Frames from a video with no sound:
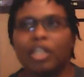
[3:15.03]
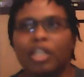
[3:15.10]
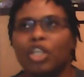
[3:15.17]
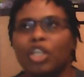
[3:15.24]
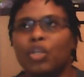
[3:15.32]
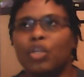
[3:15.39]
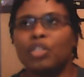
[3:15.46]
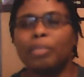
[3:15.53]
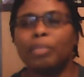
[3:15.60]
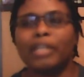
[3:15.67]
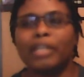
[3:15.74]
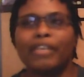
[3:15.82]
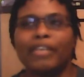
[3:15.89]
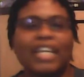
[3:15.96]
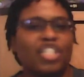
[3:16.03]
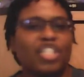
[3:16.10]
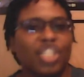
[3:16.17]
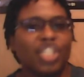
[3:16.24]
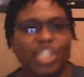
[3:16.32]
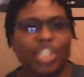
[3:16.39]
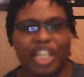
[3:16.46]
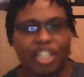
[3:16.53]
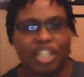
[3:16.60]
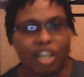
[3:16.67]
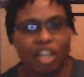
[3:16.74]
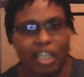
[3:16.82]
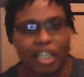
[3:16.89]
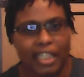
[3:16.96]
You know, sometimes you can just change a
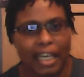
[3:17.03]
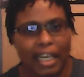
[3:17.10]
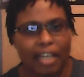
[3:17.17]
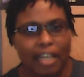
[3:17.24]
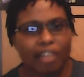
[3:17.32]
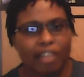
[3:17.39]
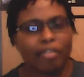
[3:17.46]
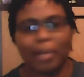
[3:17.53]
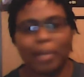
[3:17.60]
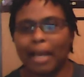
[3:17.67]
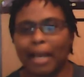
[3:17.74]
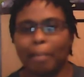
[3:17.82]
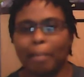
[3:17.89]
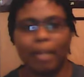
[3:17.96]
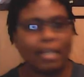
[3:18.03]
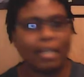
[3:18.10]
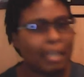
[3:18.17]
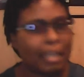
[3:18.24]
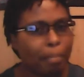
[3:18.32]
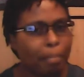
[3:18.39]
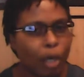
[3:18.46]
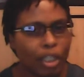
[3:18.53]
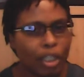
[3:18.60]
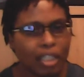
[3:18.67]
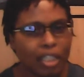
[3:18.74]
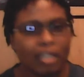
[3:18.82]
container from like a plastic pot